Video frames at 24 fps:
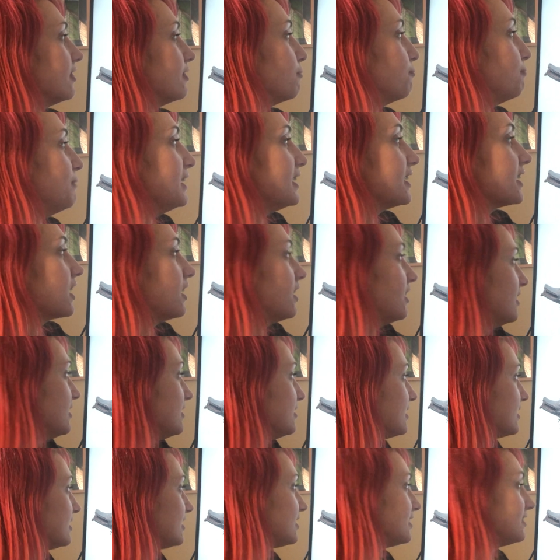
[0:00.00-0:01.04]
Because
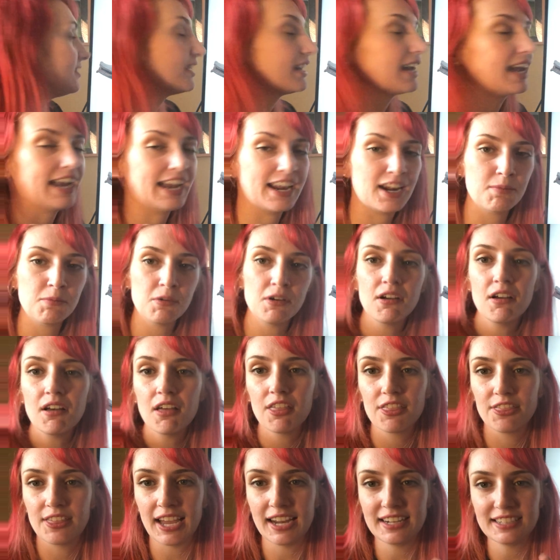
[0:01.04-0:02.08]
this is an
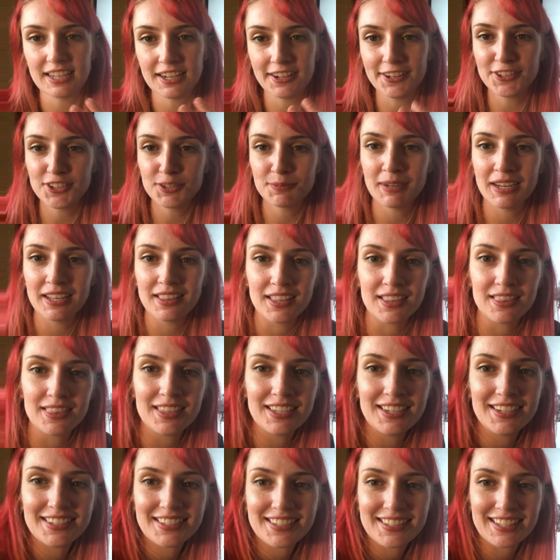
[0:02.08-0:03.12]
animal, that tells me that
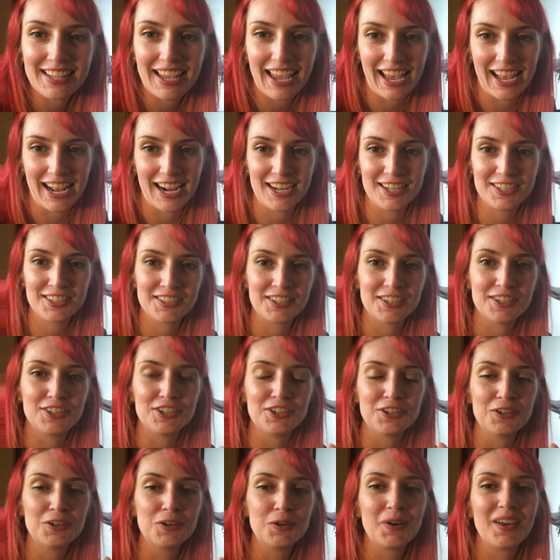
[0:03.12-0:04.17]
this has to
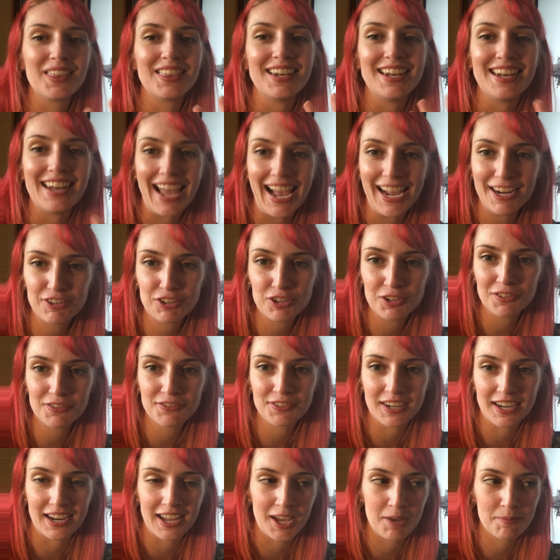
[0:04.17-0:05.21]
do with natural
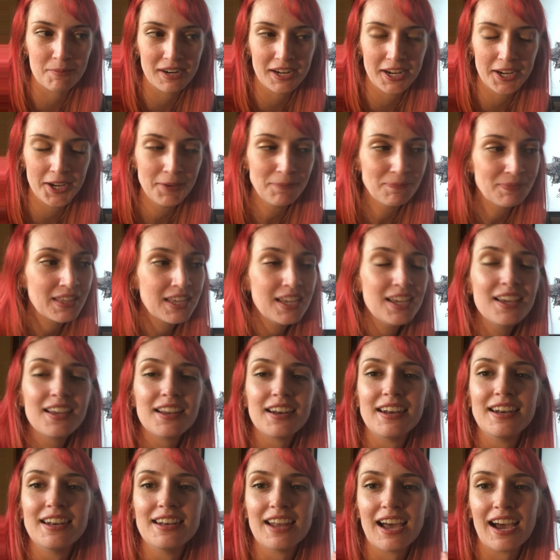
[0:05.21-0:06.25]
phenomena,
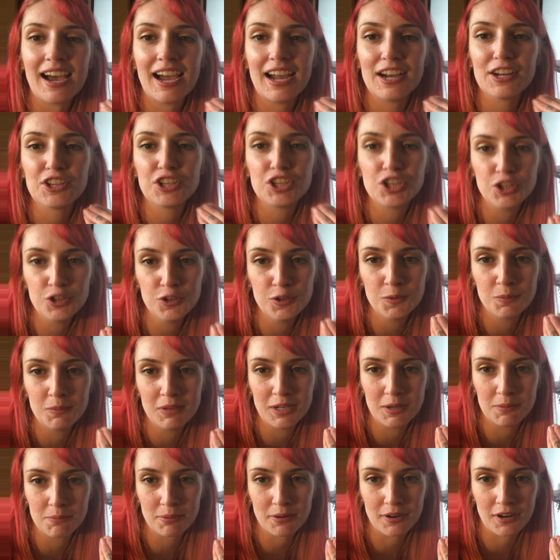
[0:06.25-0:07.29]
not
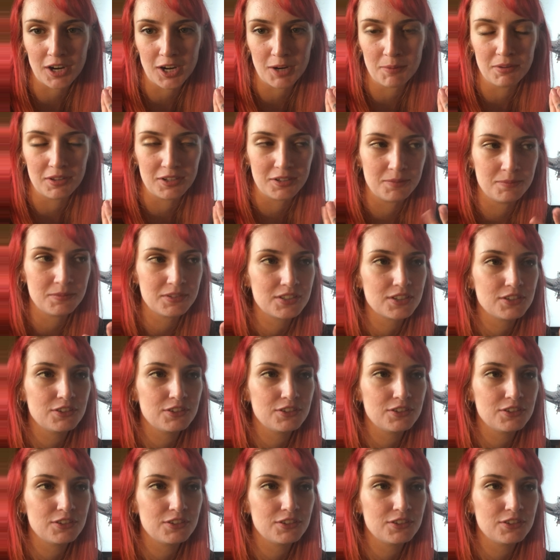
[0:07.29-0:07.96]
human problems.